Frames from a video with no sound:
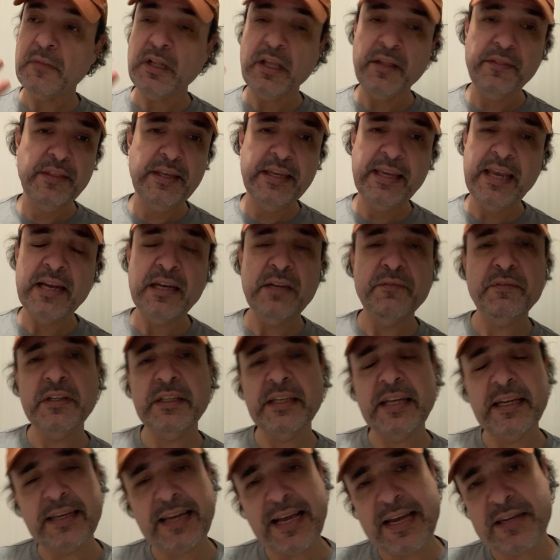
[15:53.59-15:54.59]
They can't even
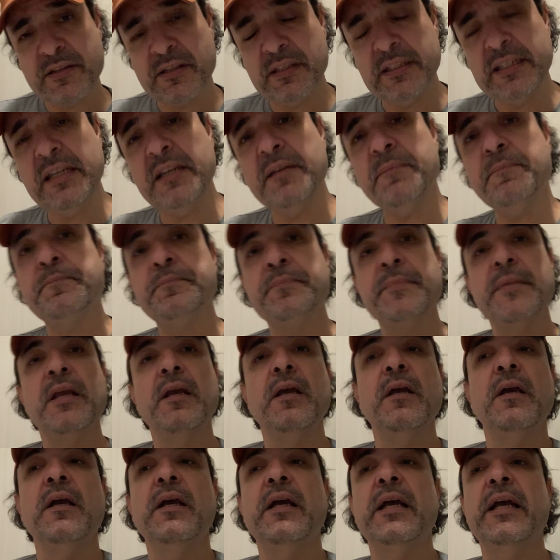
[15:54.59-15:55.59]
get gasoline.
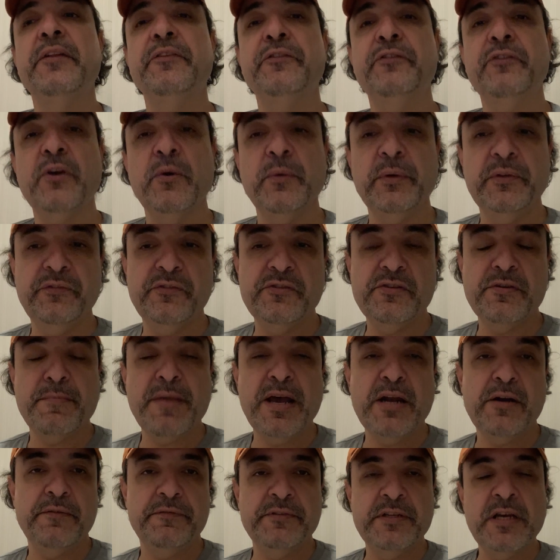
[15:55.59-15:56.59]
And so it's just a
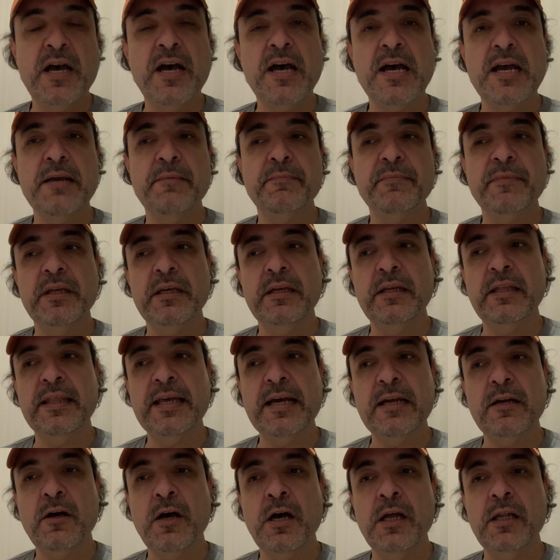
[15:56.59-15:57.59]
matter of time
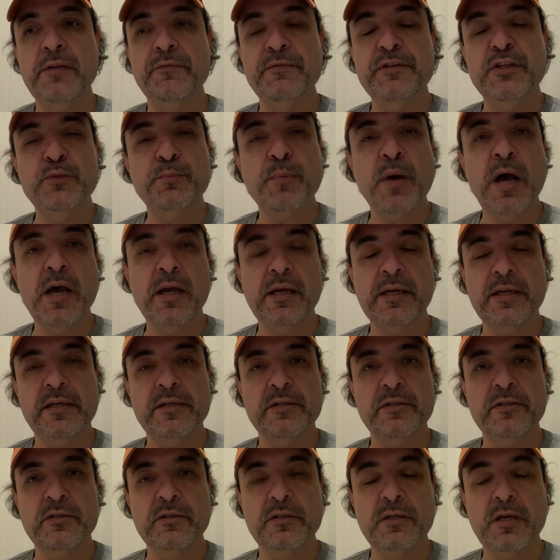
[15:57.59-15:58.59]
that all of these
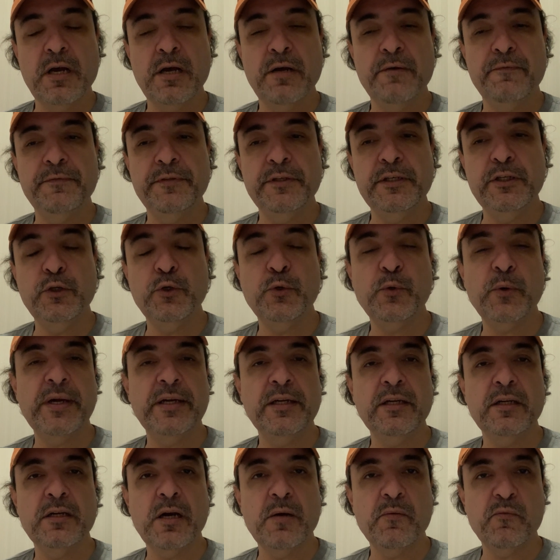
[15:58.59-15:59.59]
pockets of the
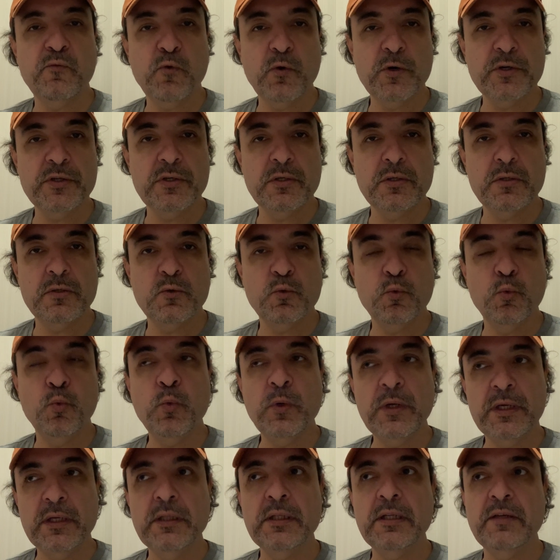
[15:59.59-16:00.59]
Ukrainian armed forces
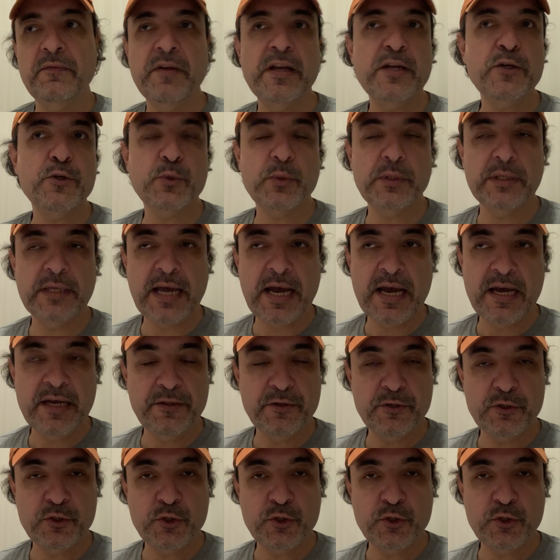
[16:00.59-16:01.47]
will eventually either